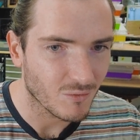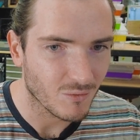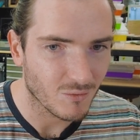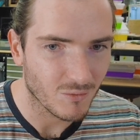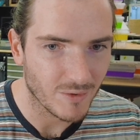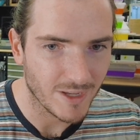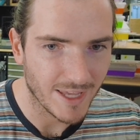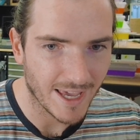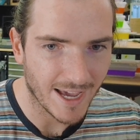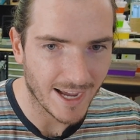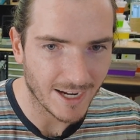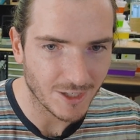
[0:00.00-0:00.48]

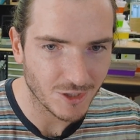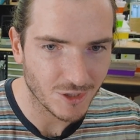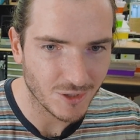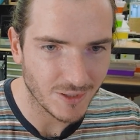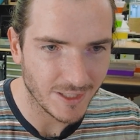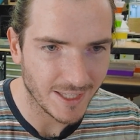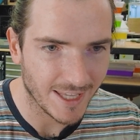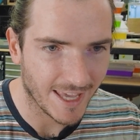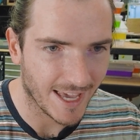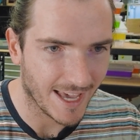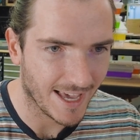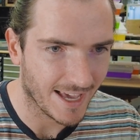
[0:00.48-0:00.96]
we
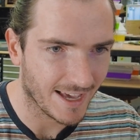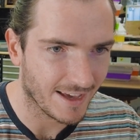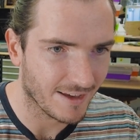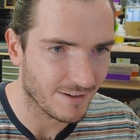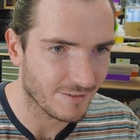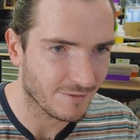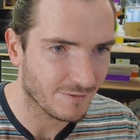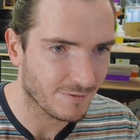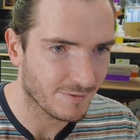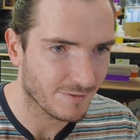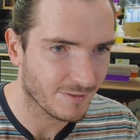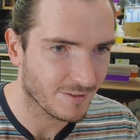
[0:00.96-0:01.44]
actually
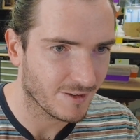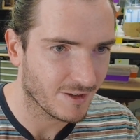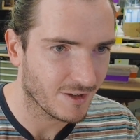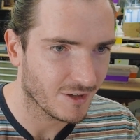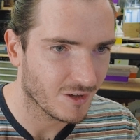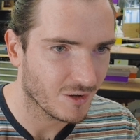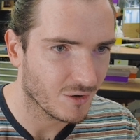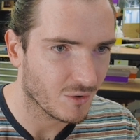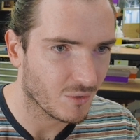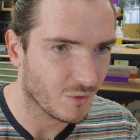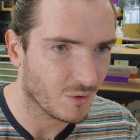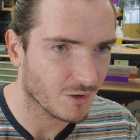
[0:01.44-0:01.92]
have
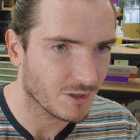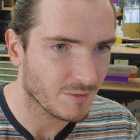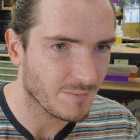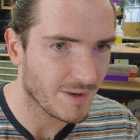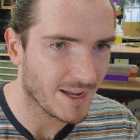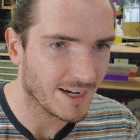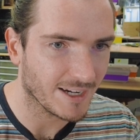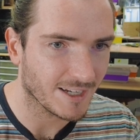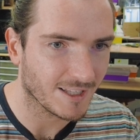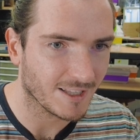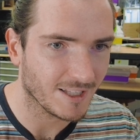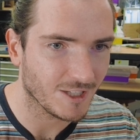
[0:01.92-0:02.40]

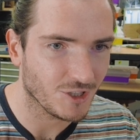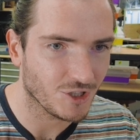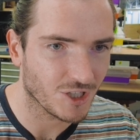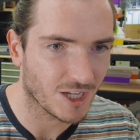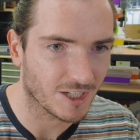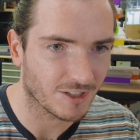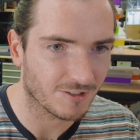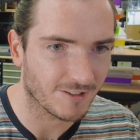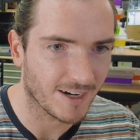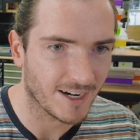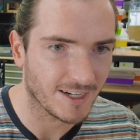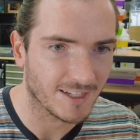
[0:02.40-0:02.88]
automatically
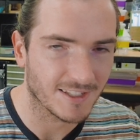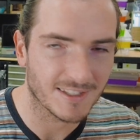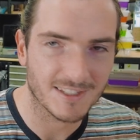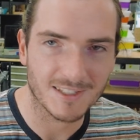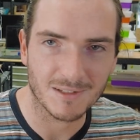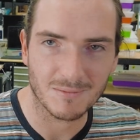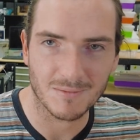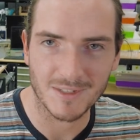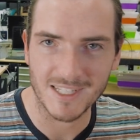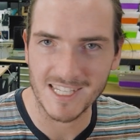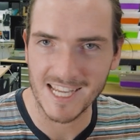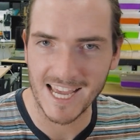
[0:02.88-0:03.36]
generated
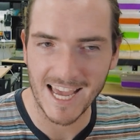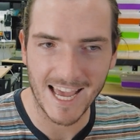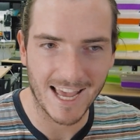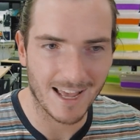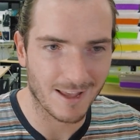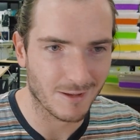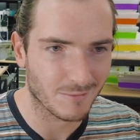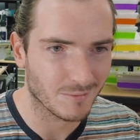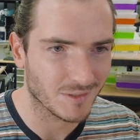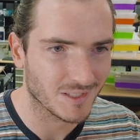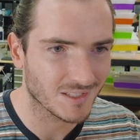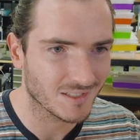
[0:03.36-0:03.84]
some
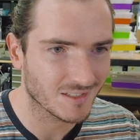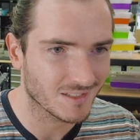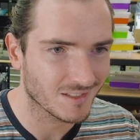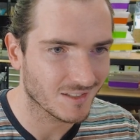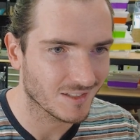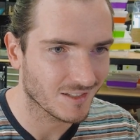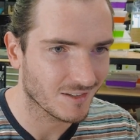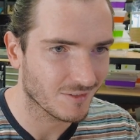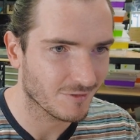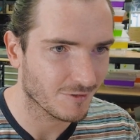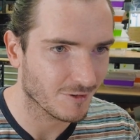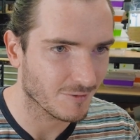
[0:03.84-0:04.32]
tabs
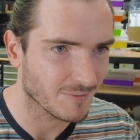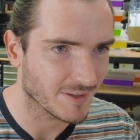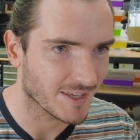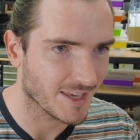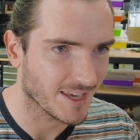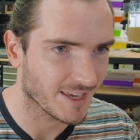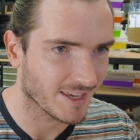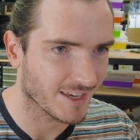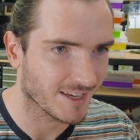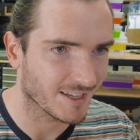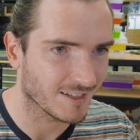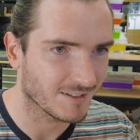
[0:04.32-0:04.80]
from
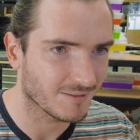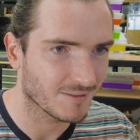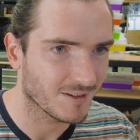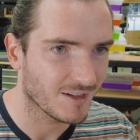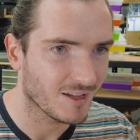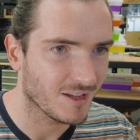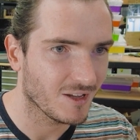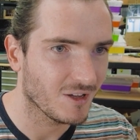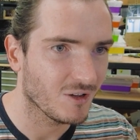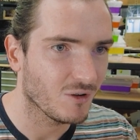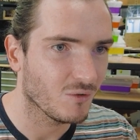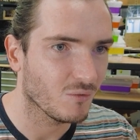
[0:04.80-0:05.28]
KiKit,
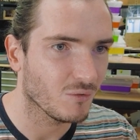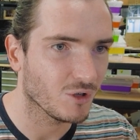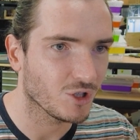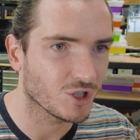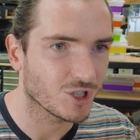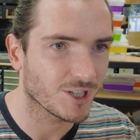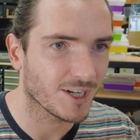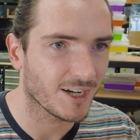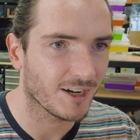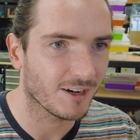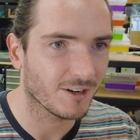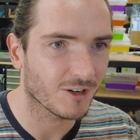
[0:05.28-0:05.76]

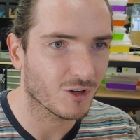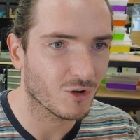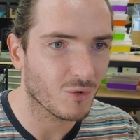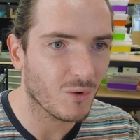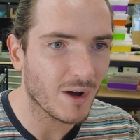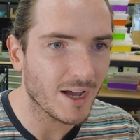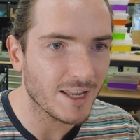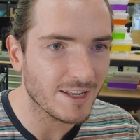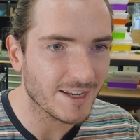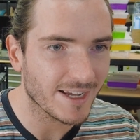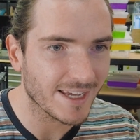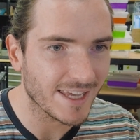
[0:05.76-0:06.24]
which are
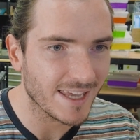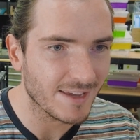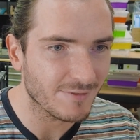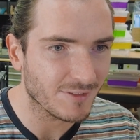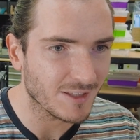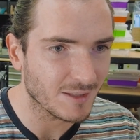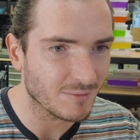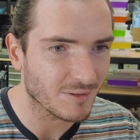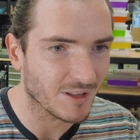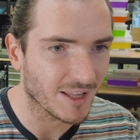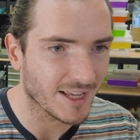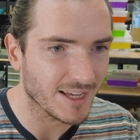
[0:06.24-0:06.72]
quite
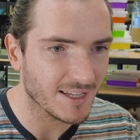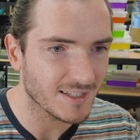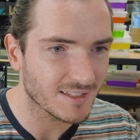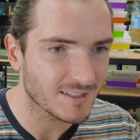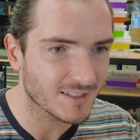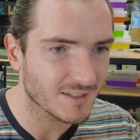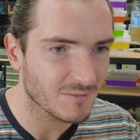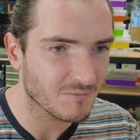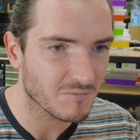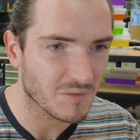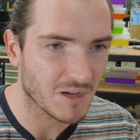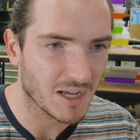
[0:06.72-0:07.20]
naively
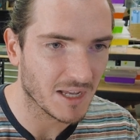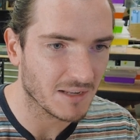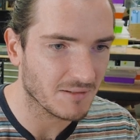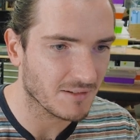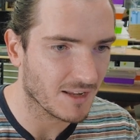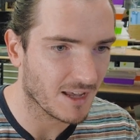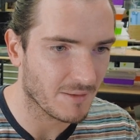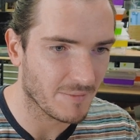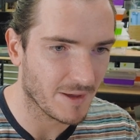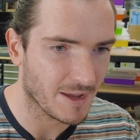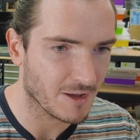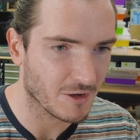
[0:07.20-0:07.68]
placed, but
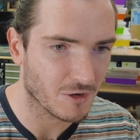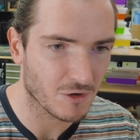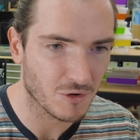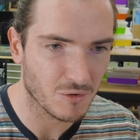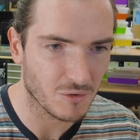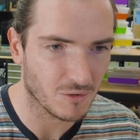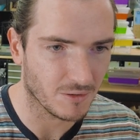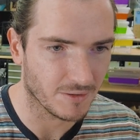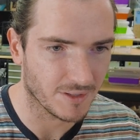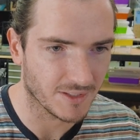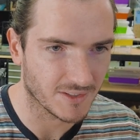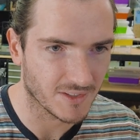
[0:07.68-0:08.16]
I mean,
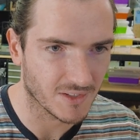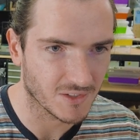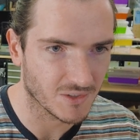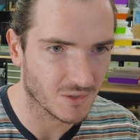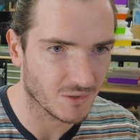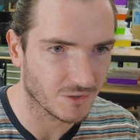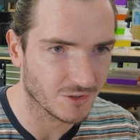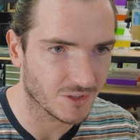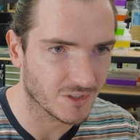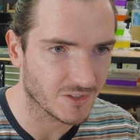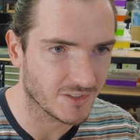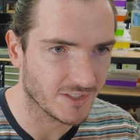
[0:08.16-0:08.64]
cool, this is
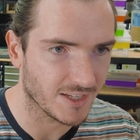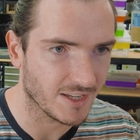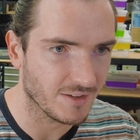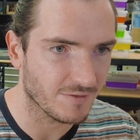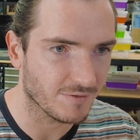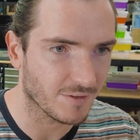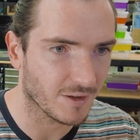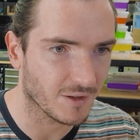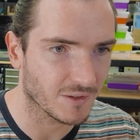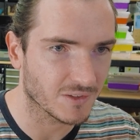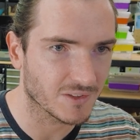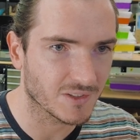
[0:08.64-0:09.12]
all just
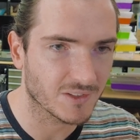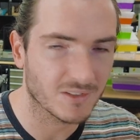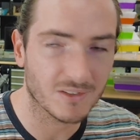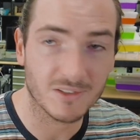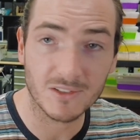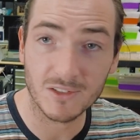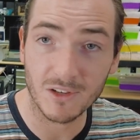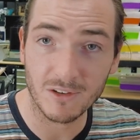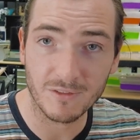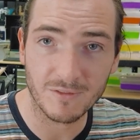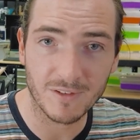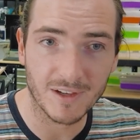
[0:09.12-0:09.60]
defaults.
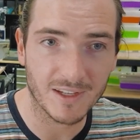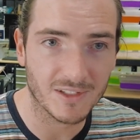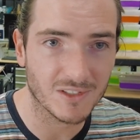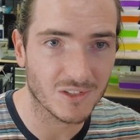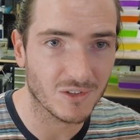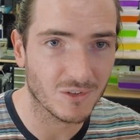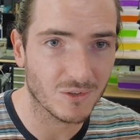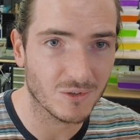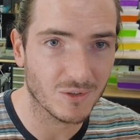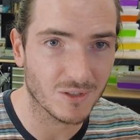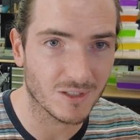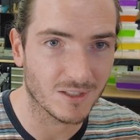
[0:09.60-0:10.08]
So far,
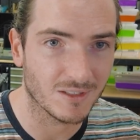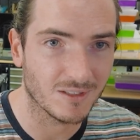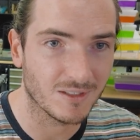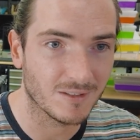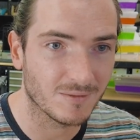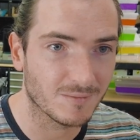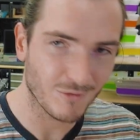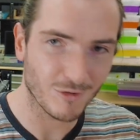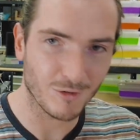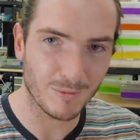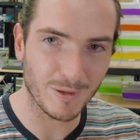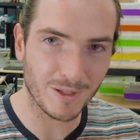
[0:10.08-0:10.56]
so good.
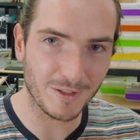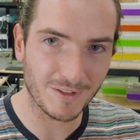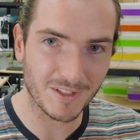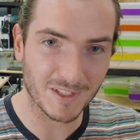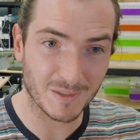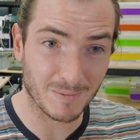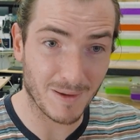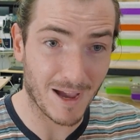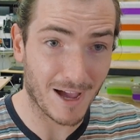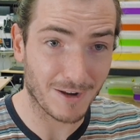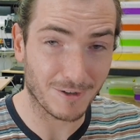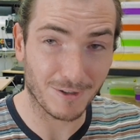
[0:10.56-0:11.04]
We'll build
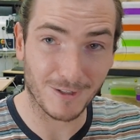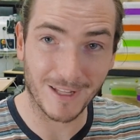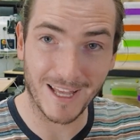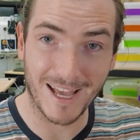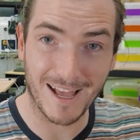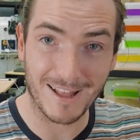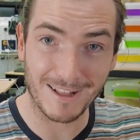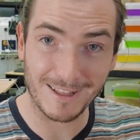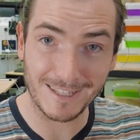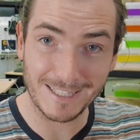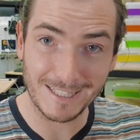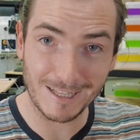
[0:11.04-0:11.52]
this panel
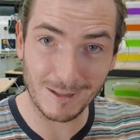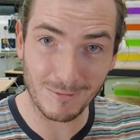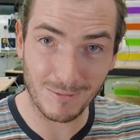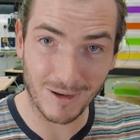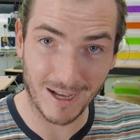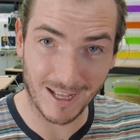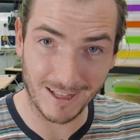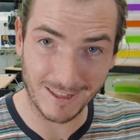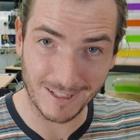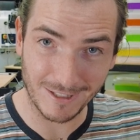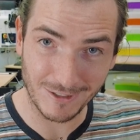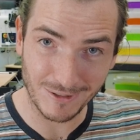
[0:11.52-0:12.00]
out little
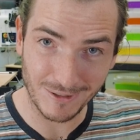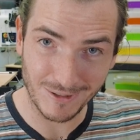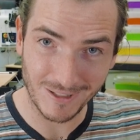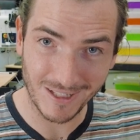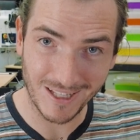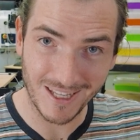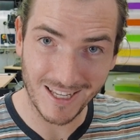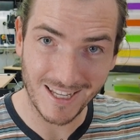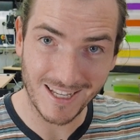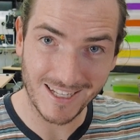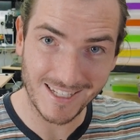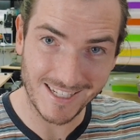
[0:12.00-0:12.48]
by little
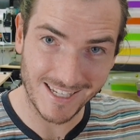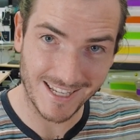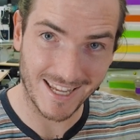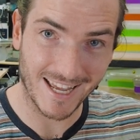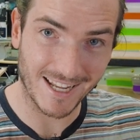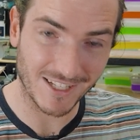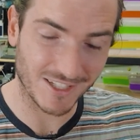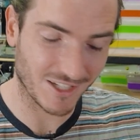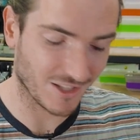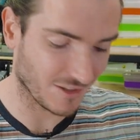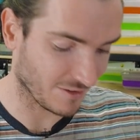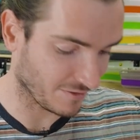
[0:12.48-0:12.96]
to
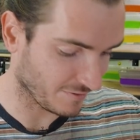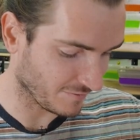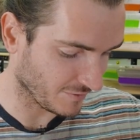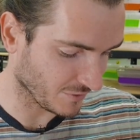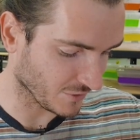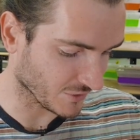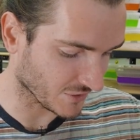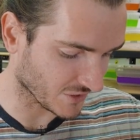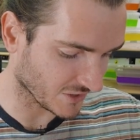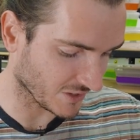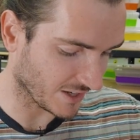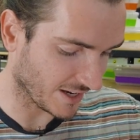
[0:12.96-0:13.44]
get to the
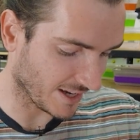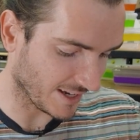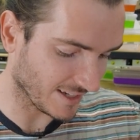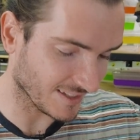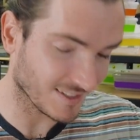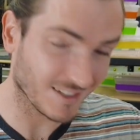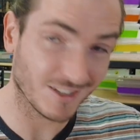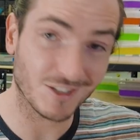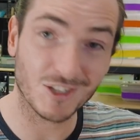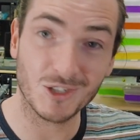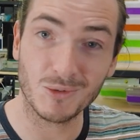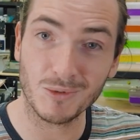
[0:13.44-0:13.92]
full
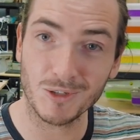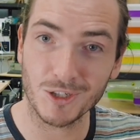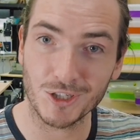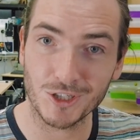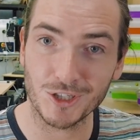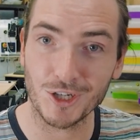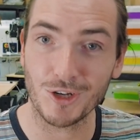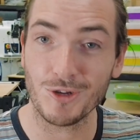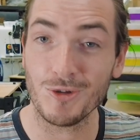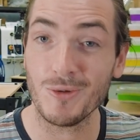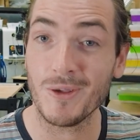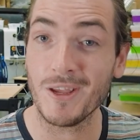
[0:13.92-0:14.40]
size. I just want to
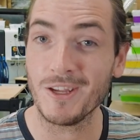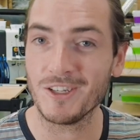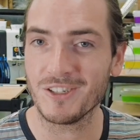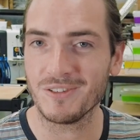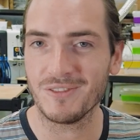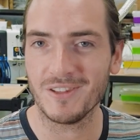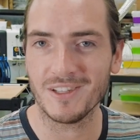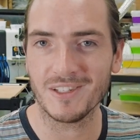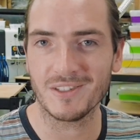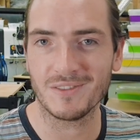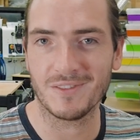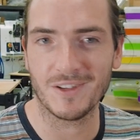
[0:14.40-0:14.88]
show you each
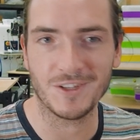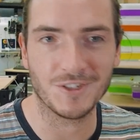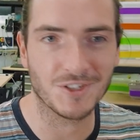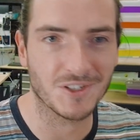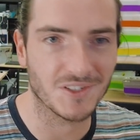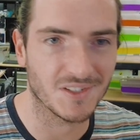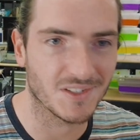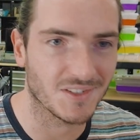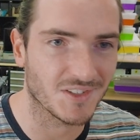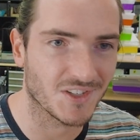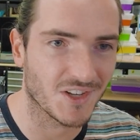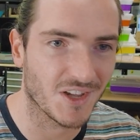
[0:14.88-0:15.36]
of these
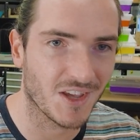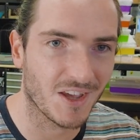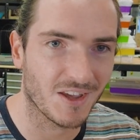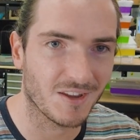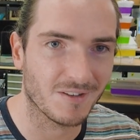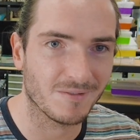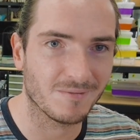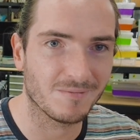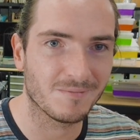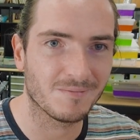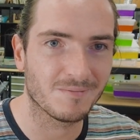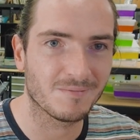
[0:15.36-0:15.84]
features in
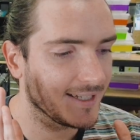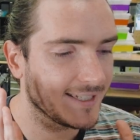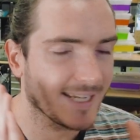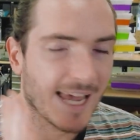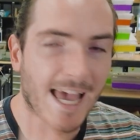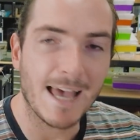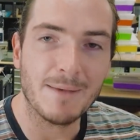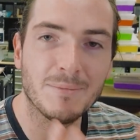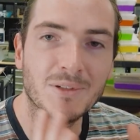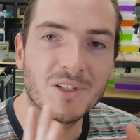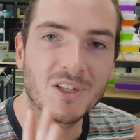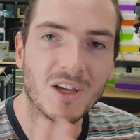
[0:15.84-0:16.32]
turn.
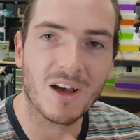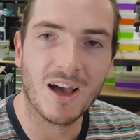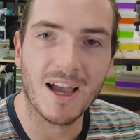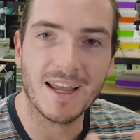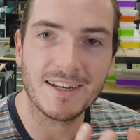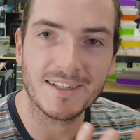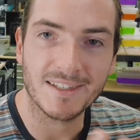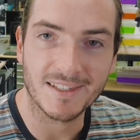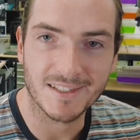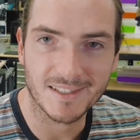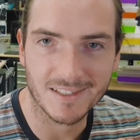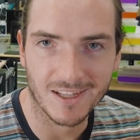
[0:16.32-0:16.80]
Tabs
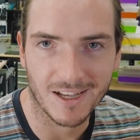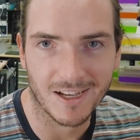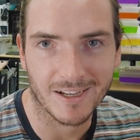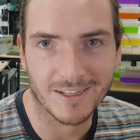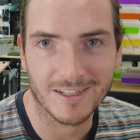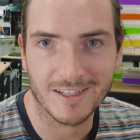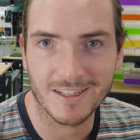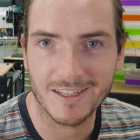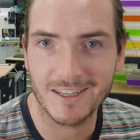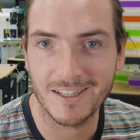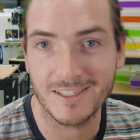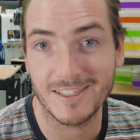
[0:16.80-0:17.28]
kind of
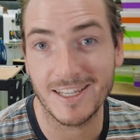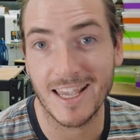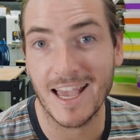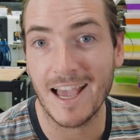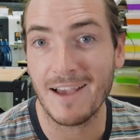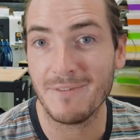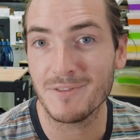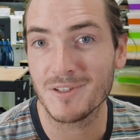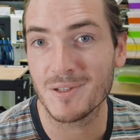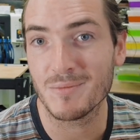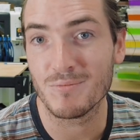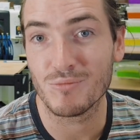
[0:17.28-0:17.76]
suck because you
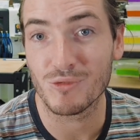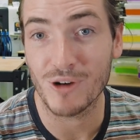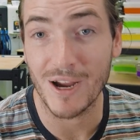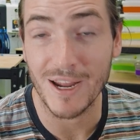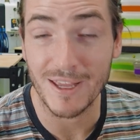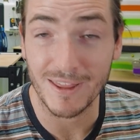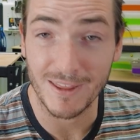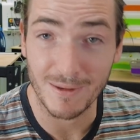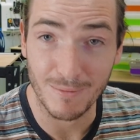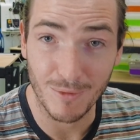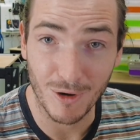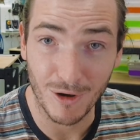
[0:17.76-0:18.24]
have to
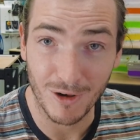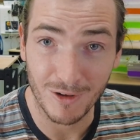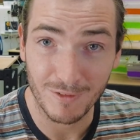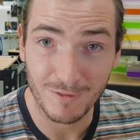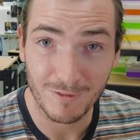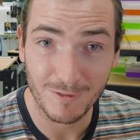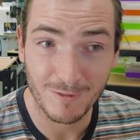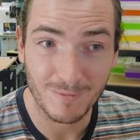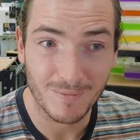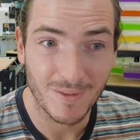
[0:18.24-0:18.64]
break them off.